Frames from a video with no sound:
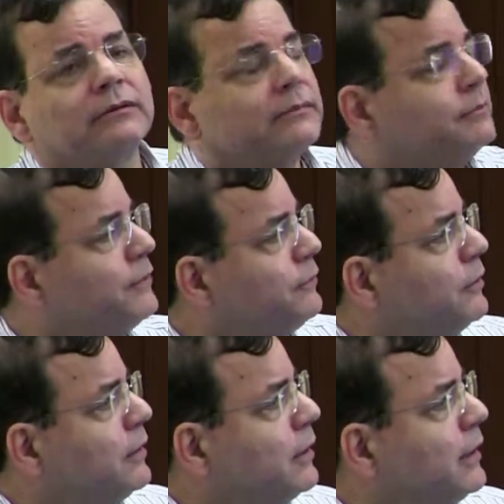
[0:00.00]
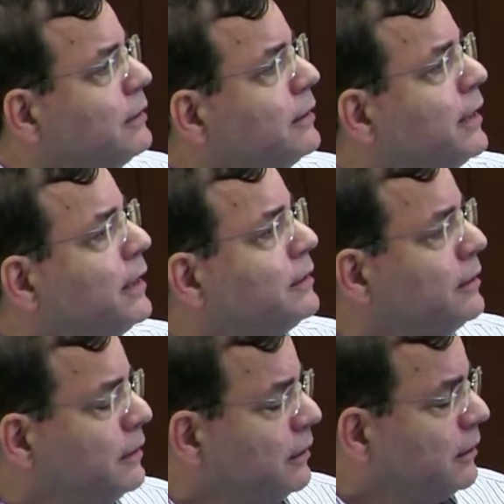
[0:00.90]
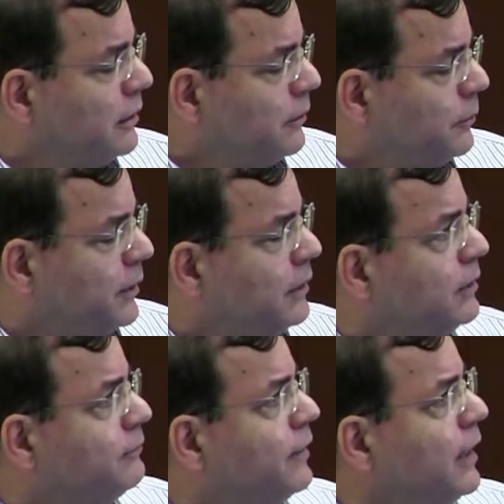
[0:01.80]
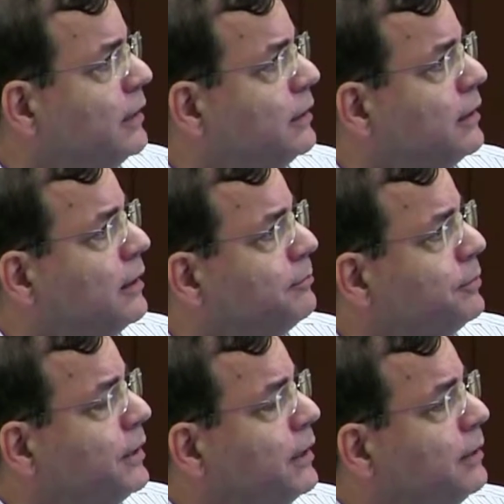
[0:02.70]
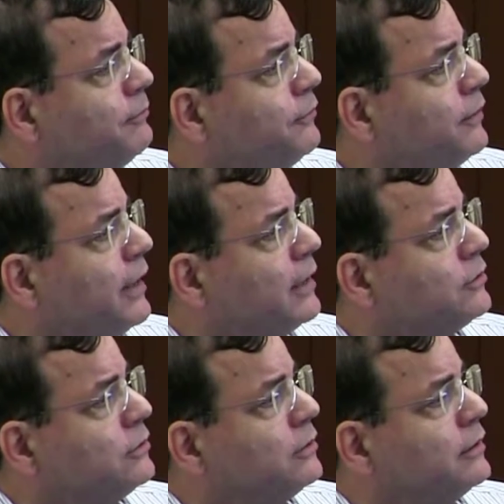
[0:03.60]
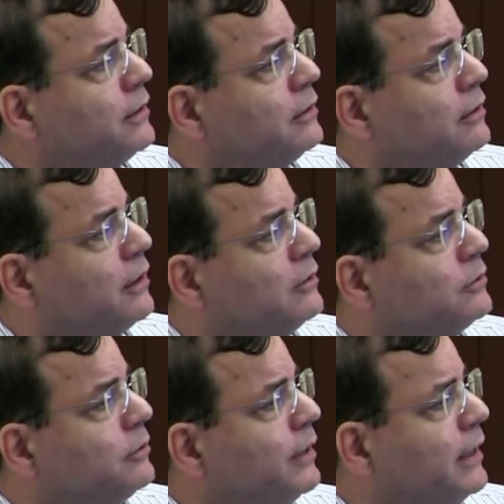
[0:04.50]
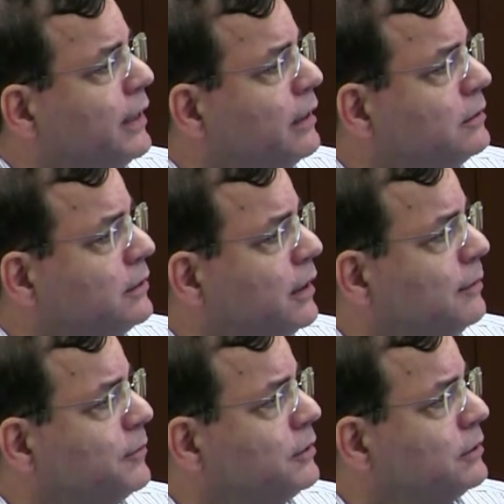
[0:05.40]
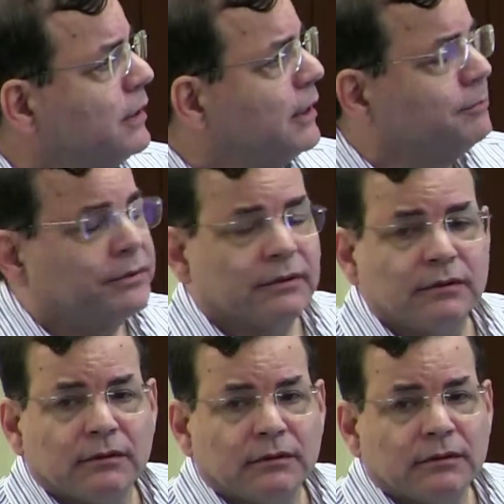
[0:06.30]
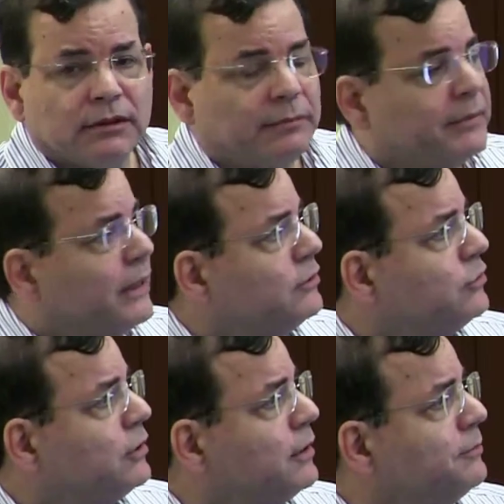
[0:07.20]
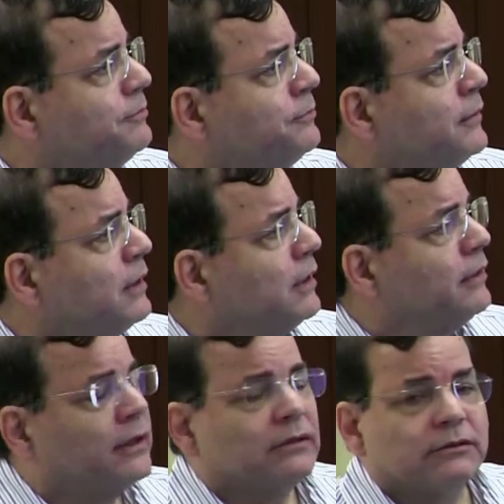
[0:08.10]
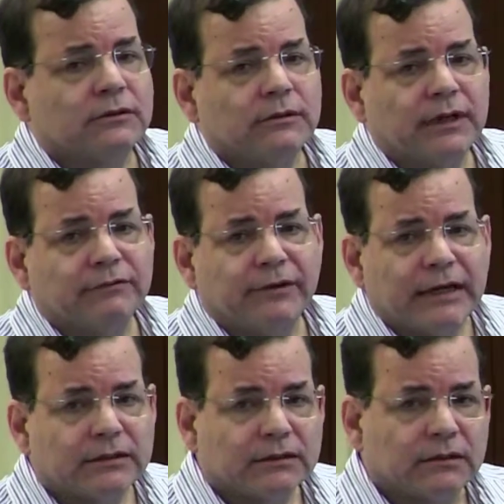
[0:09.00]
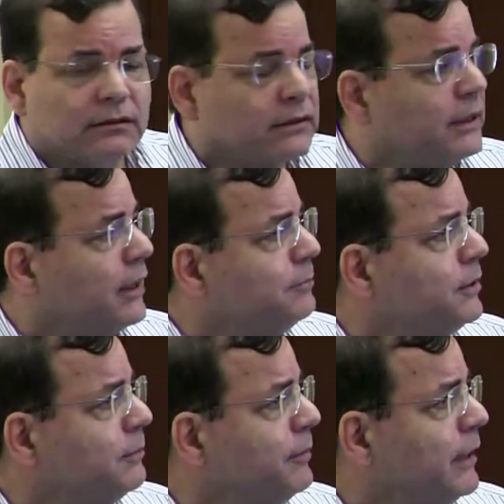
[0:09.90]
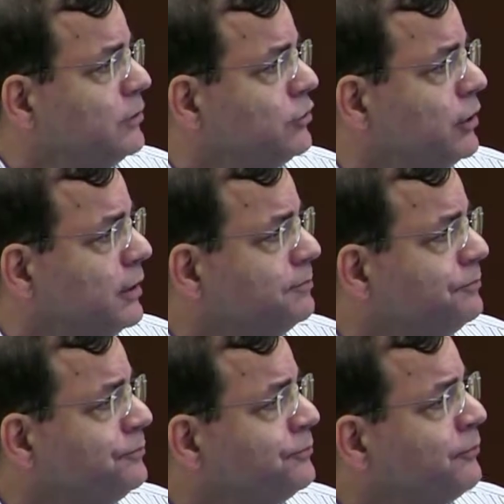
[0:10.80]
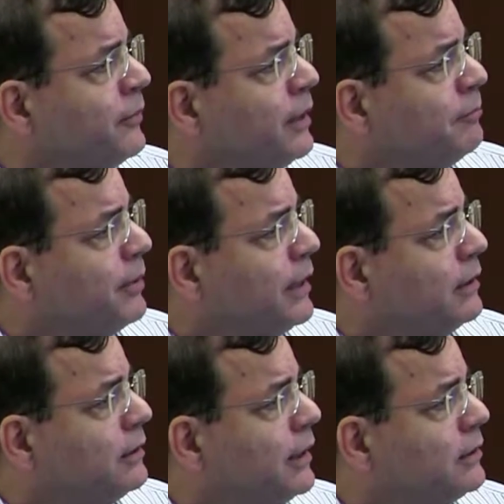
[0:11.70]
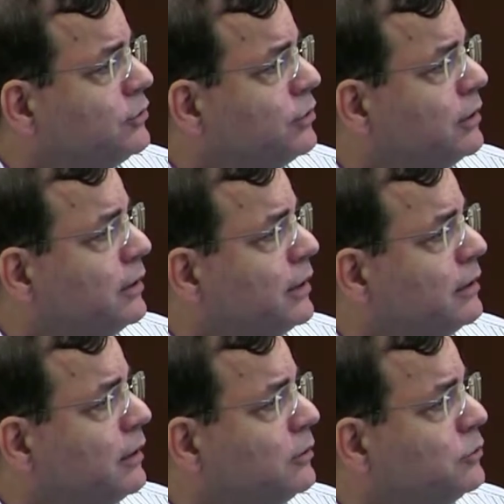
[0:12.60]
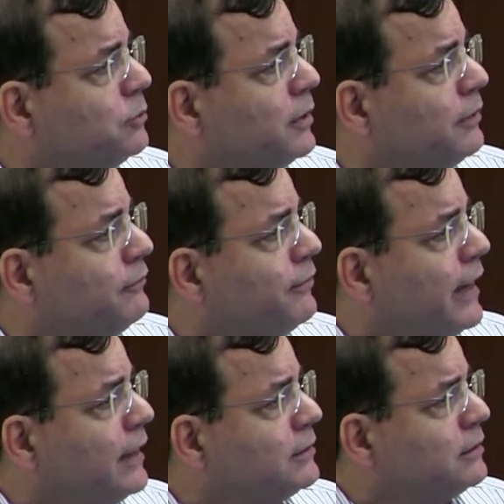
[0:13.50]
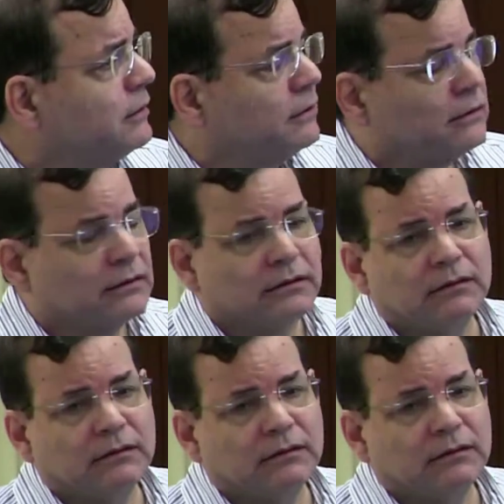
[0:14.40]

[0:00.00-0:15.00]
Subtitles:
before I get to that, we divided up hip fracture into those who had Alzheimer's type dementia and those who had vascular type dementia. Pay attention that those with a vascular